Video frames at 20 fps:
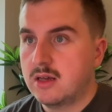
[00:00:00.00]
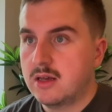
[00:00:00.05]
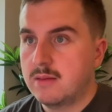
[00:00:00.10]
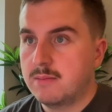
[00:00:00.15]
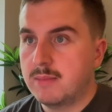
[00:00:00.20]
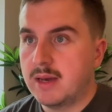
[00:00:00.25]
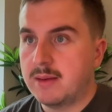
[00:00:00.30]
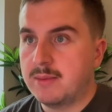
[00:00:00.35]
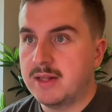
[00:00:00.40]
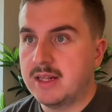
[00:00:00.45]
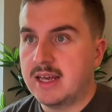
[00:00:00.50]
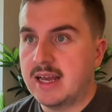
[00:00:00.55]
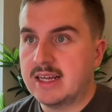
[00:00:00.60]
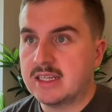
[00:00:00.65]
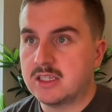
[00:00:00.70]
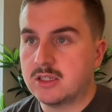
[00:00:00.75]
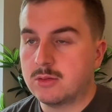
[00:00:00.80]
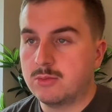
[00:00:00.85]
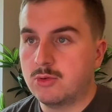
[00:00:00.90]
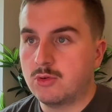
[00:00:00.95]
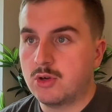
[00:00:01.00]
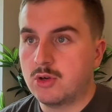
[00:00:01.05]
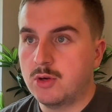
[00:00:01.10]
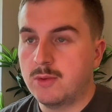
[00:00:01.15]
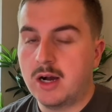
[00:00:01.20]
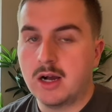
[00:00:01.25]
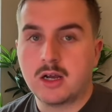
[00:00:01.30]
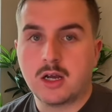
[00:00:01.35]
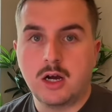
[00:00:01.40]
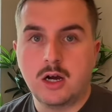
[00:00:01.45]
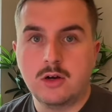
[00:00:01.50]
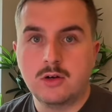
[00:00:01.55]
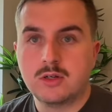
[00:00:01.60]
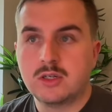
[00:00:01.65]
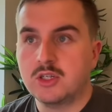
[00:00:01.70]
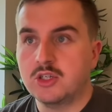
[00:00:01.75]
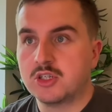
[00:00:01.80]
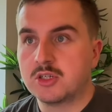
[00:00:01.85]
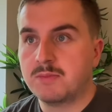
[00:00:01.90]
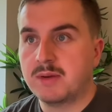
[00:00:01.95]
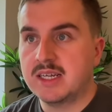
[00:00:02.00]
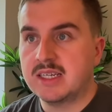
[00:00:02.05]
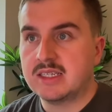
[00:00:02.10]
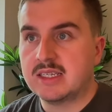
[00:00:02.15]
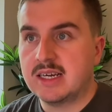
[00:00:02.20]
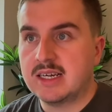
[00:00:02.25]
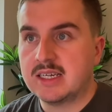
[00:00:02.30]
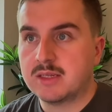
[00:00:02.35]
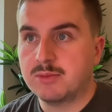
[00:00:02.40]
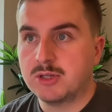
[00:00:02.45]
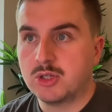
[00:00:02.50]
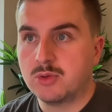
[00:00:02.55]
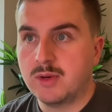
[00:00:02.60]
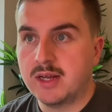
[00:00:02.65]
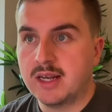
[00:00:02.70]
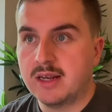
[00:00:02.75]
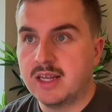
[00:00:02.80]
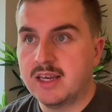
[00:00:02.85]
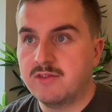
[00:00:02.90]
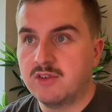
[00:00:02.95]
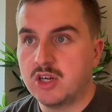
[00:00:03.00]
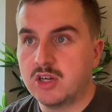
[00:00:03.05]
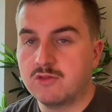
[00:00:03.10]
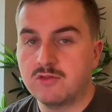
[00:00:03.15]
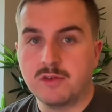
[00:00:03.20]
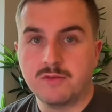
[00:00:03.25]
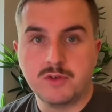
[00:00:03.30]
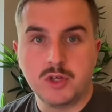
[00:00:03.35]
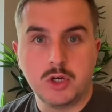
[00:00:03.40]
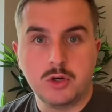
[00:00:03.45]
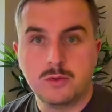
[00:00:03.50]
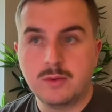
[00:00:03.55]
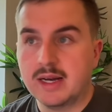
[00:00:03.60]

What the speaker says: maybe the editable QR code, you split test between leaving a review